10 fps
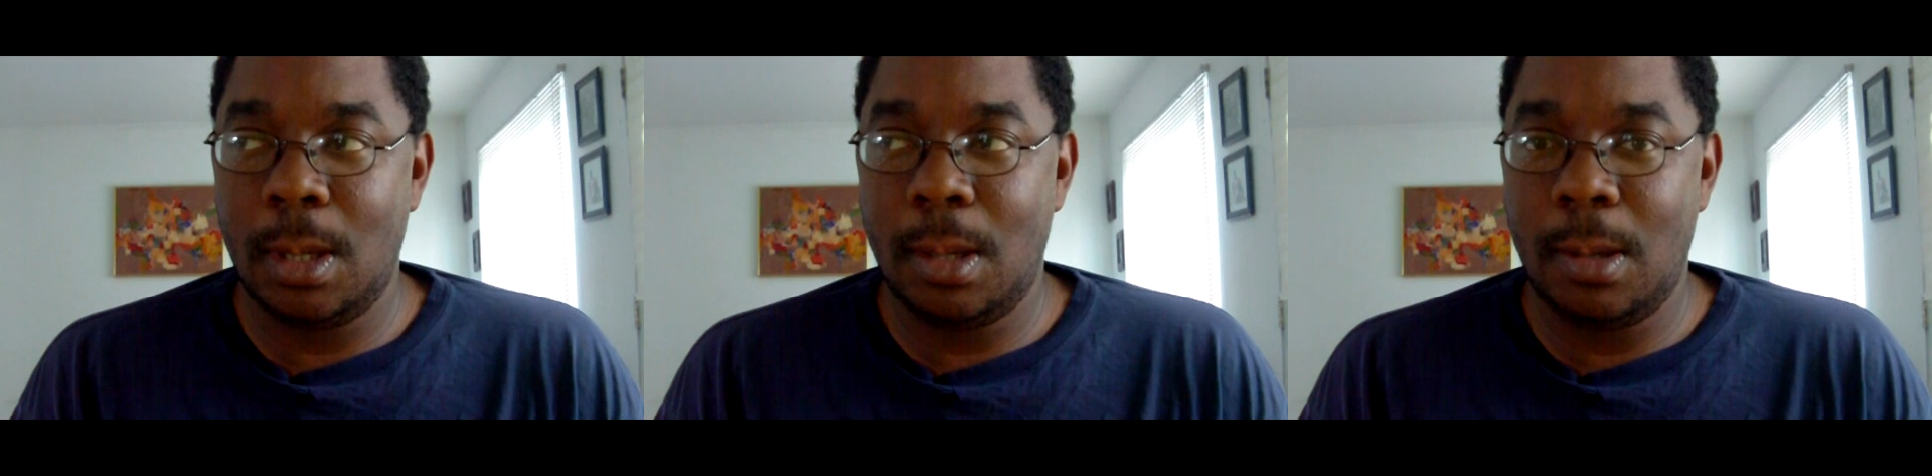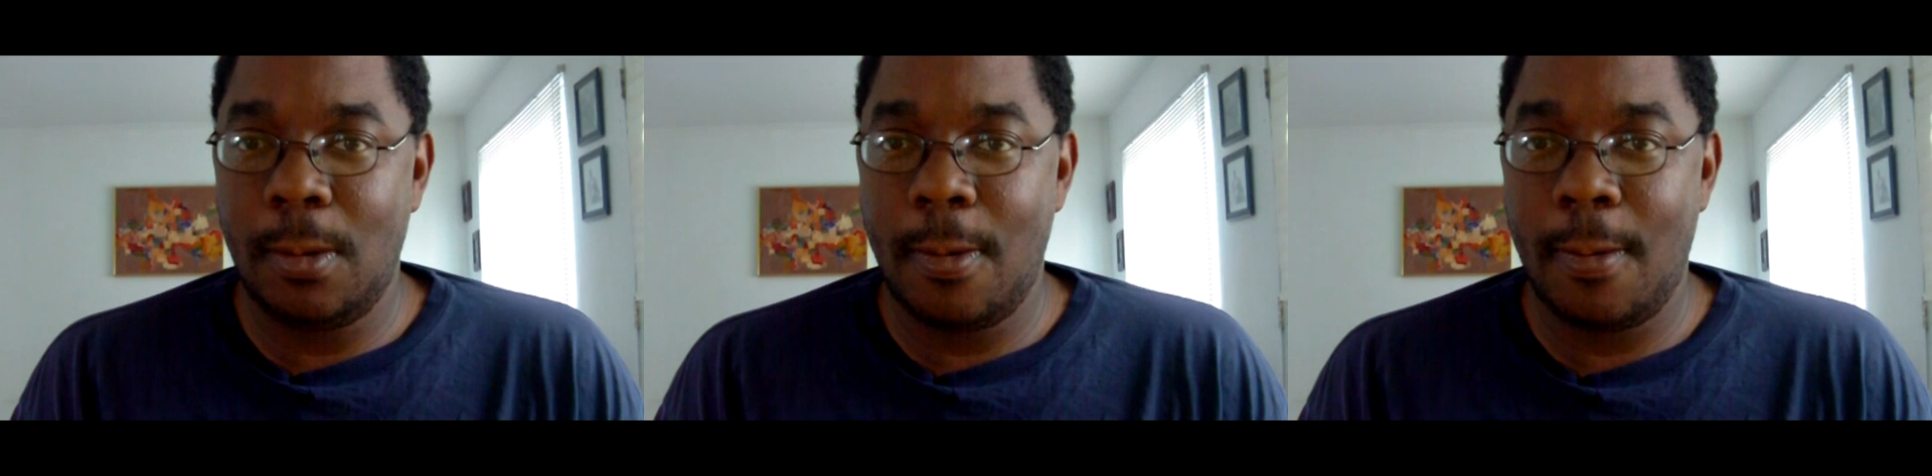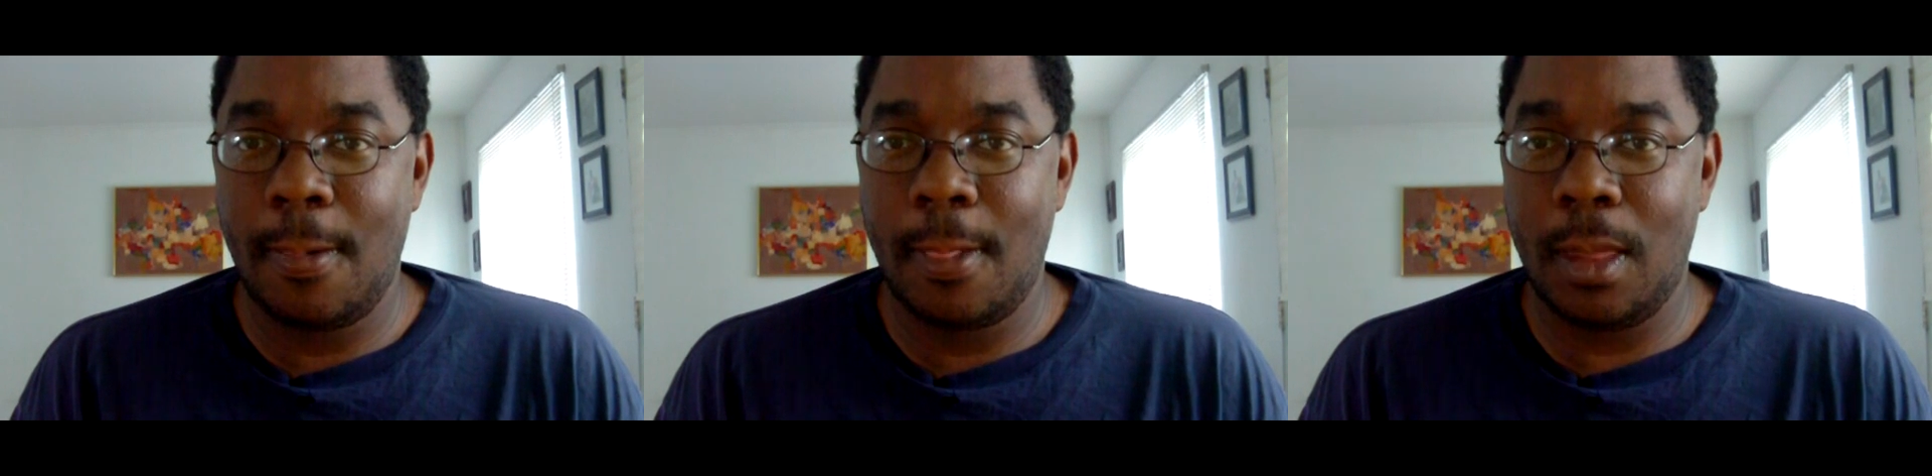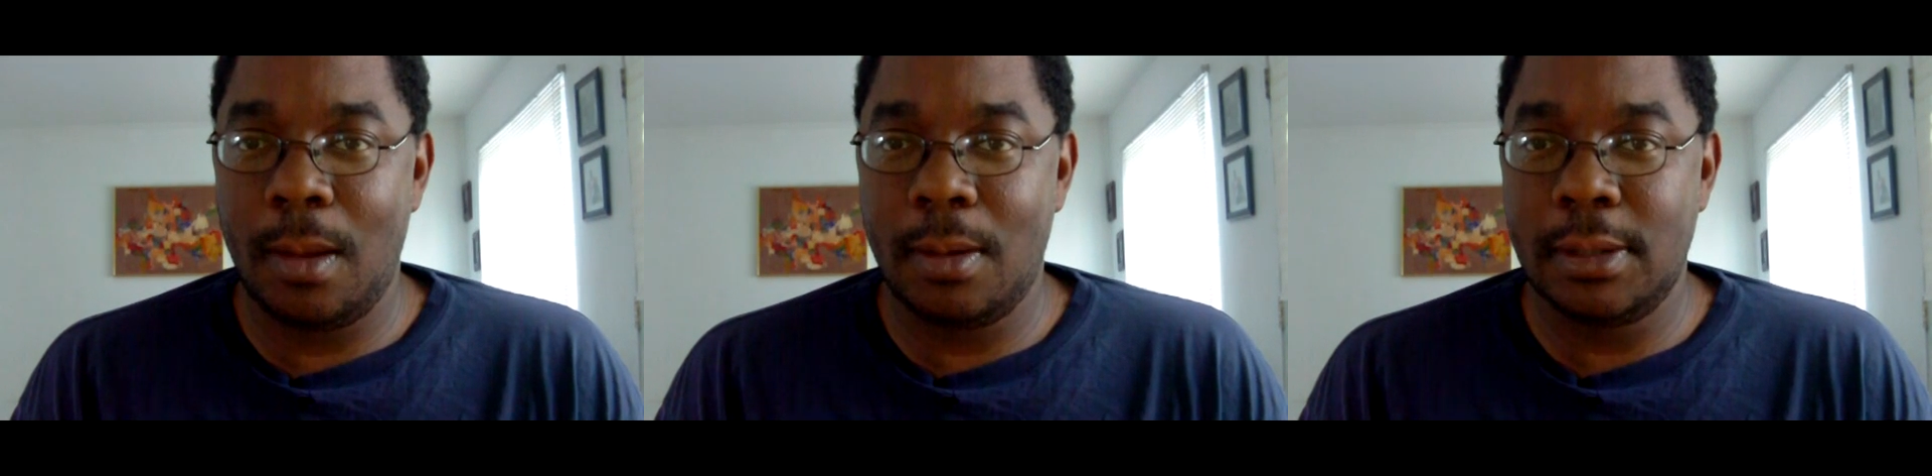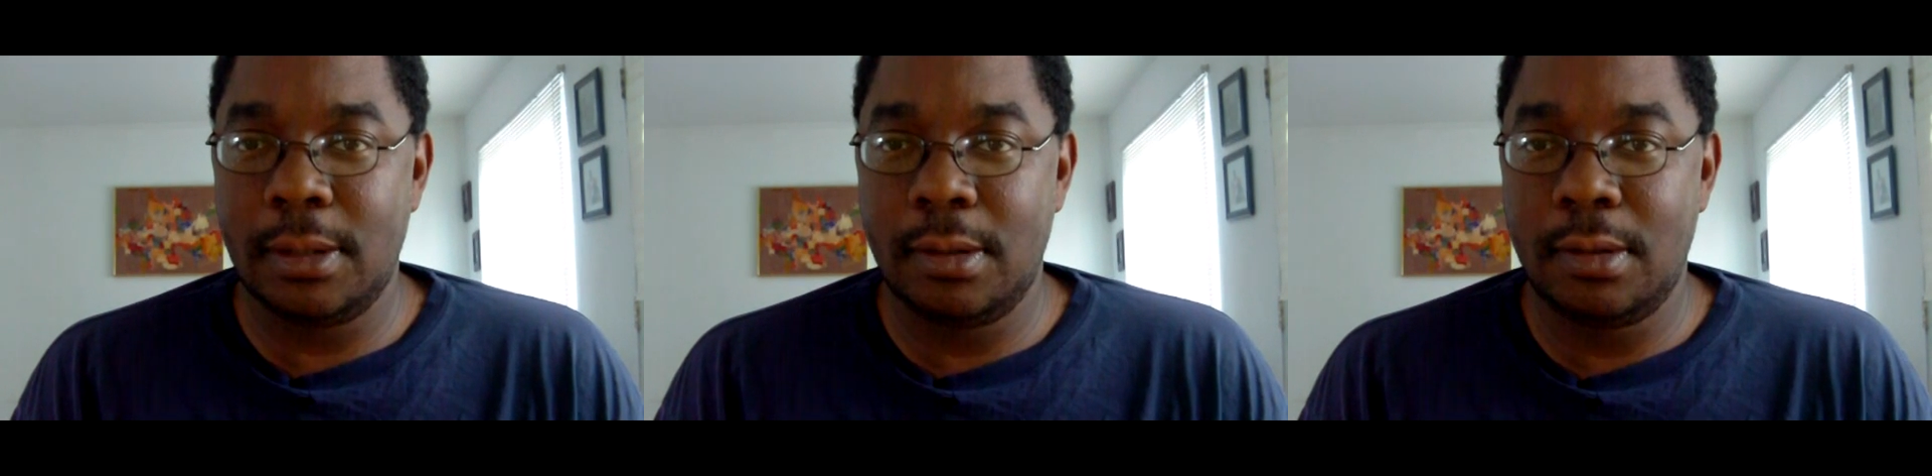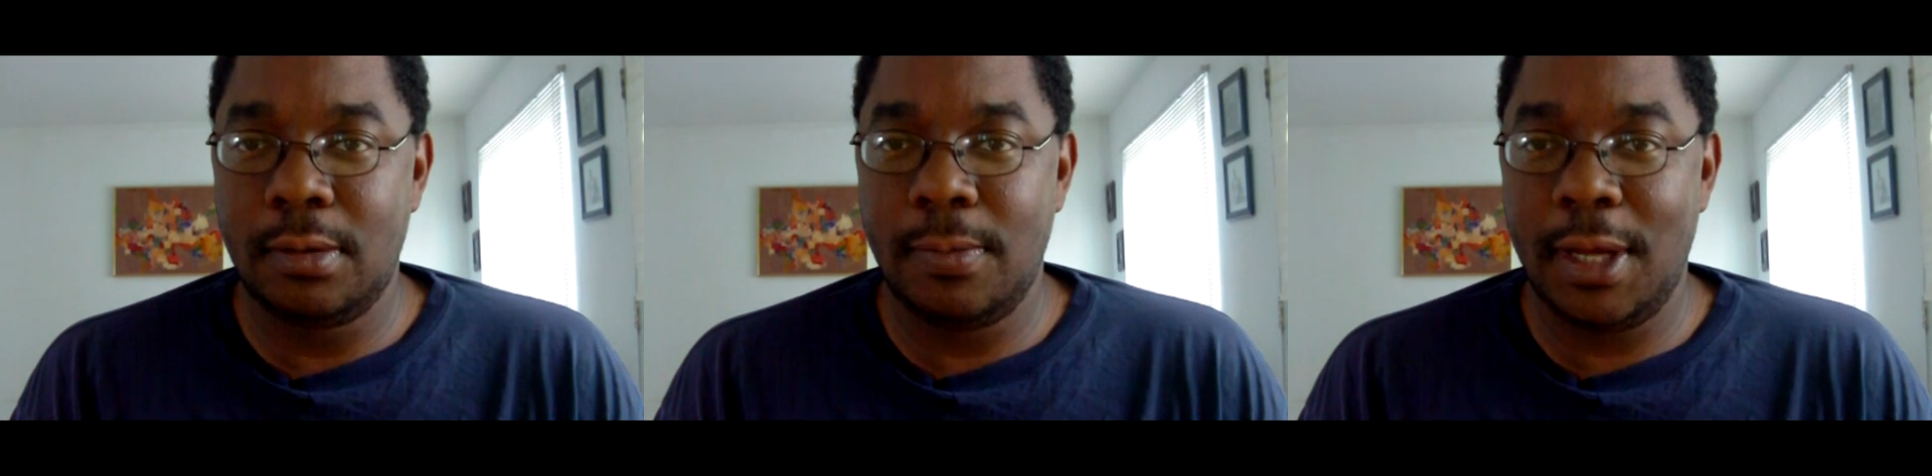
Oh